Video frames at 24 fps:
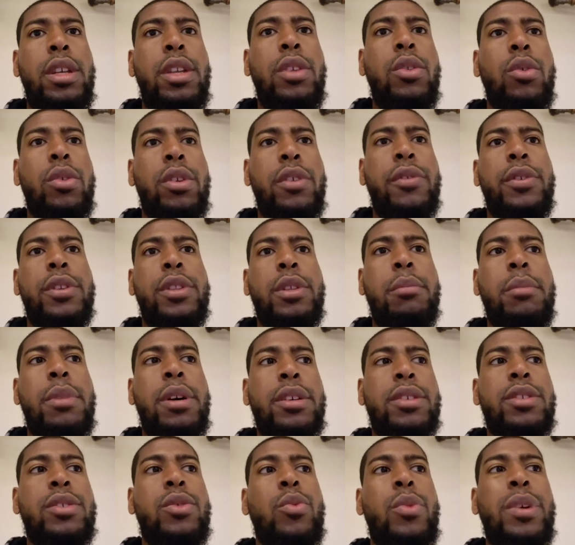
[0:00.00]
in order for the
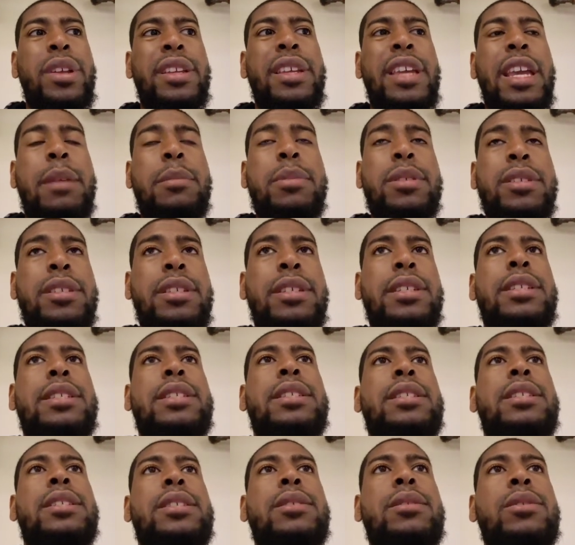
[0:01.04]
Bucks to win game
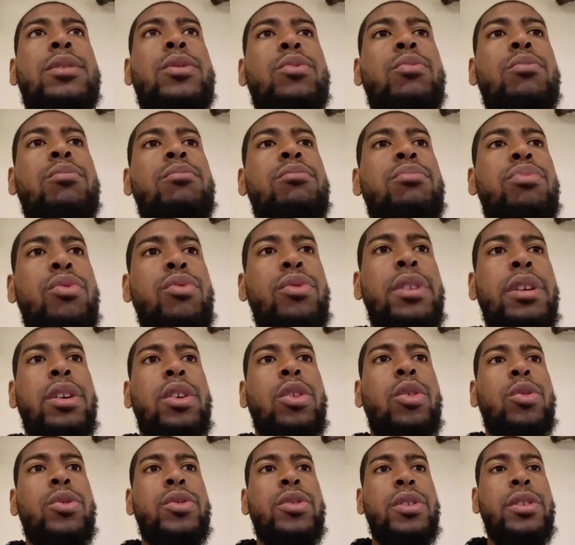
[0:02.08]
six,
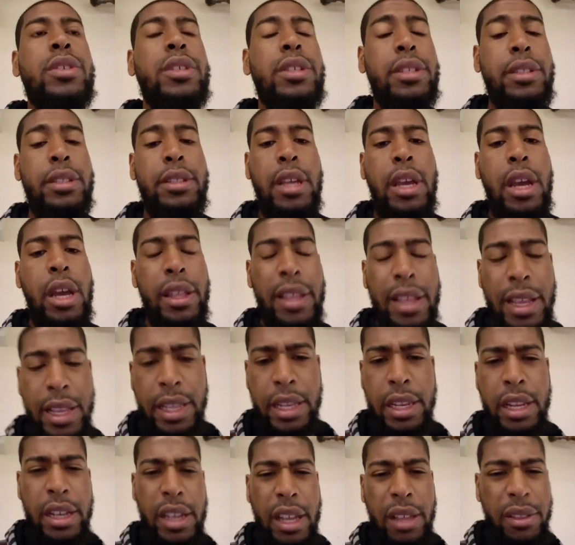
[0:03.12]
Budenholzer. Uh,
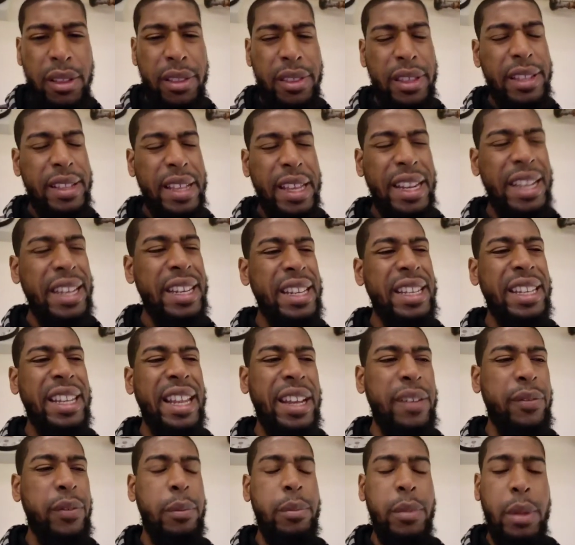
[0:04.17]
and another thing that I didn't
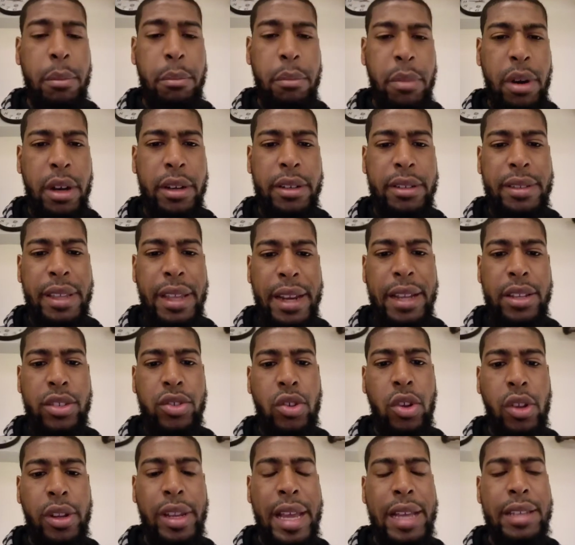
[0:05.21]
like from the Bucks that I
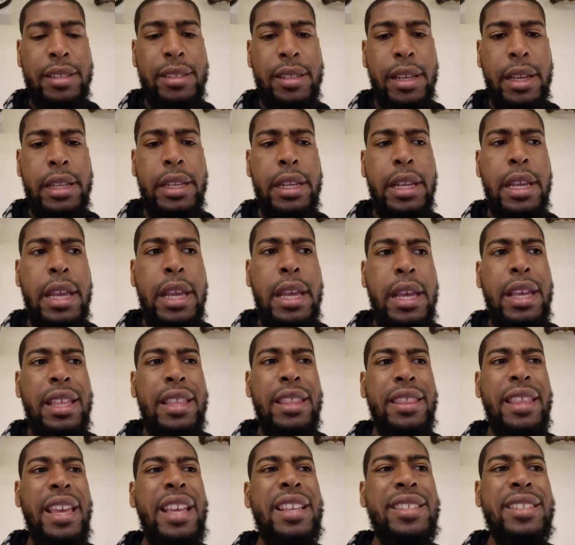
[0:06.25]
saw last night,
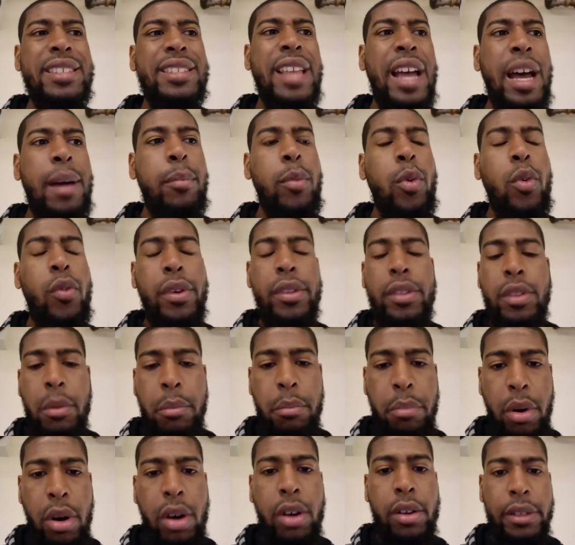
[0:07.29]
they stopped moving the
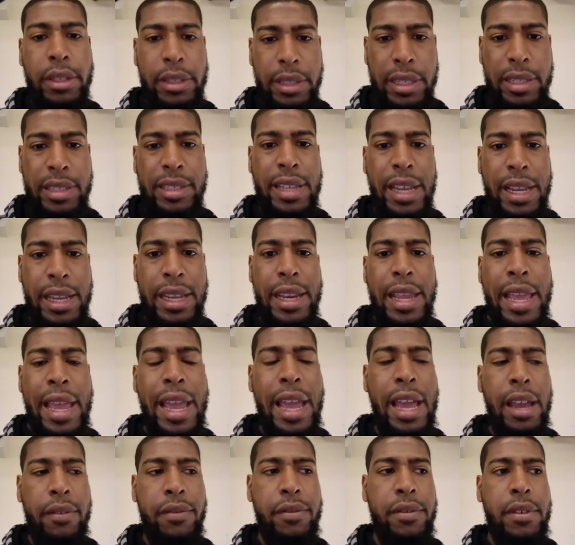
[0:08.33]
ball in the second
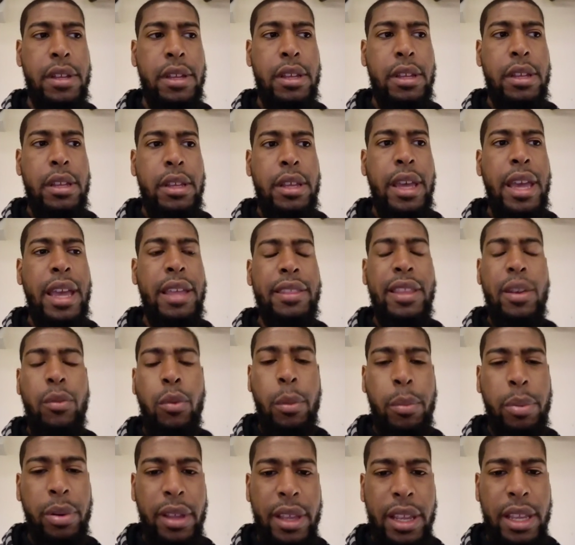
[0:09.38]
half. And they
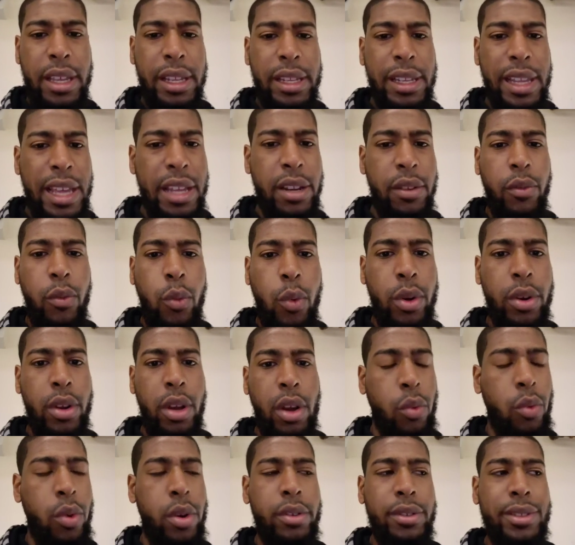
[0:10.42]
were playing a lot of one
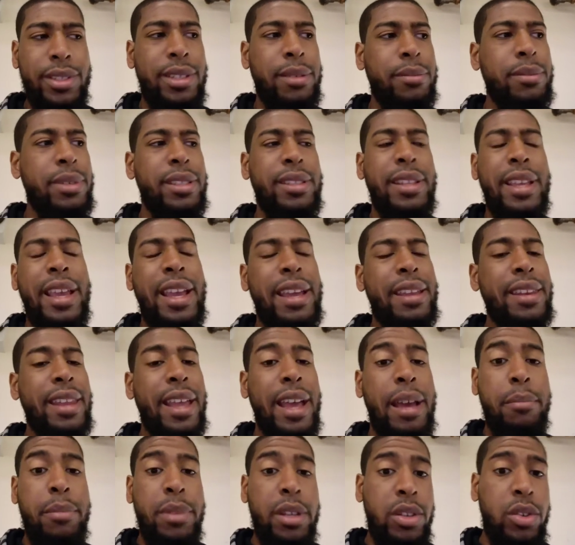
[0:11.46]
on one, something they had
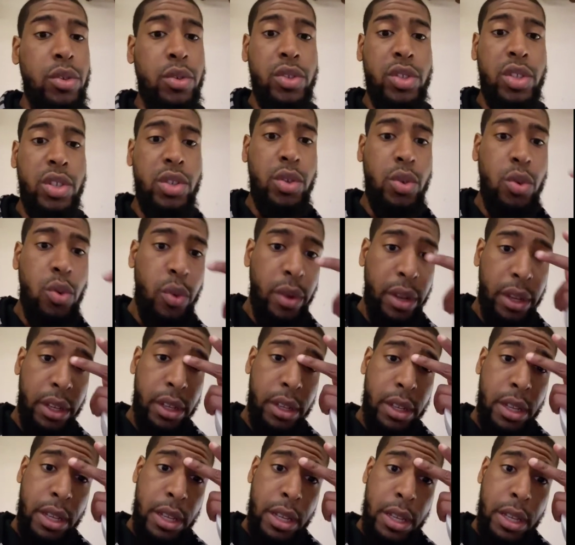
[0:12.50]
not been used to doing